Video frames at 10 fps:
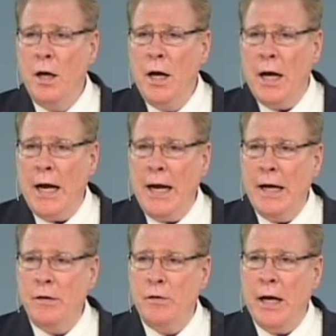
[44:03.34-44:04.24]

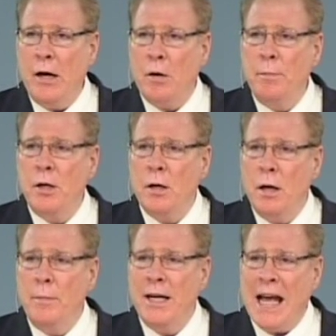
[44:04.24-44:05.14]
and they are
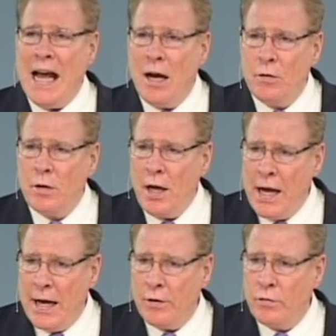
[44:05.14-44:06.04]
becoming
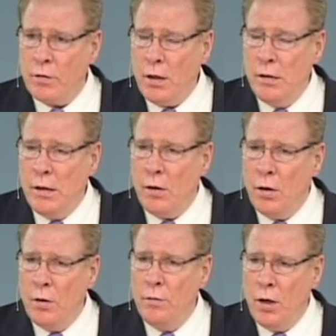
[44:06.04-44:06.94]
outcasts in their
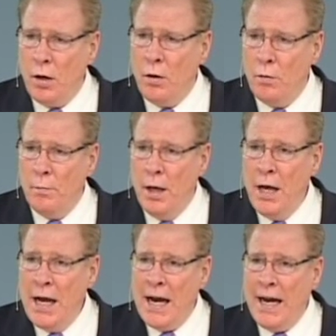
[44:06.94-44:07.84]
own home.
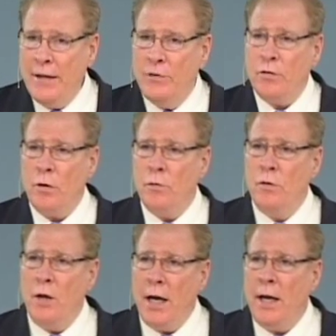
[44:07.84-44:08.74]
And so
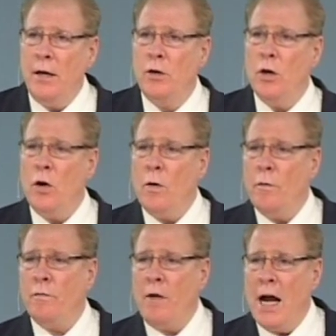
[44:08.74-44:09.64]
they
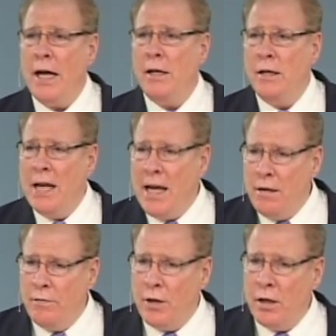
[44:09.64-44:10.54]
go find
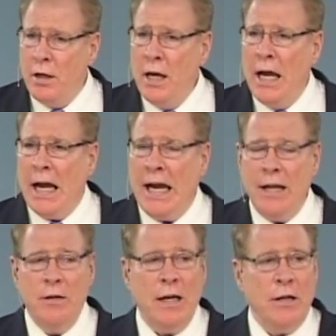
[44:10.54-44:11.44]
David,
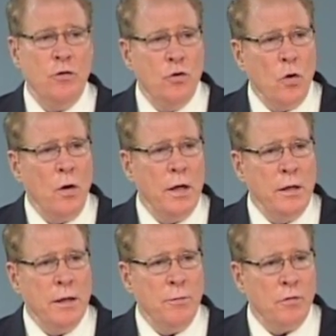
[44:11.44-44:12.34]
and they
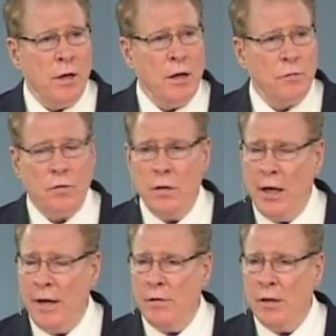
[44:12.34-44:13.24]
join themselves to
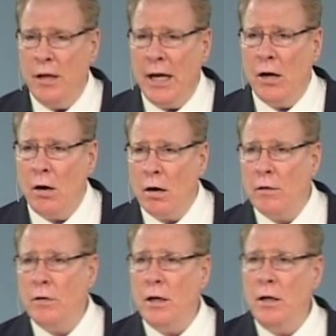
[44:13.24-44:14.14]
David. They
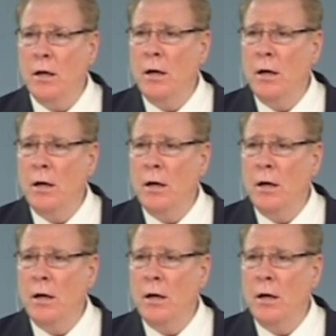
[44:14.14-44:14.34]
are the,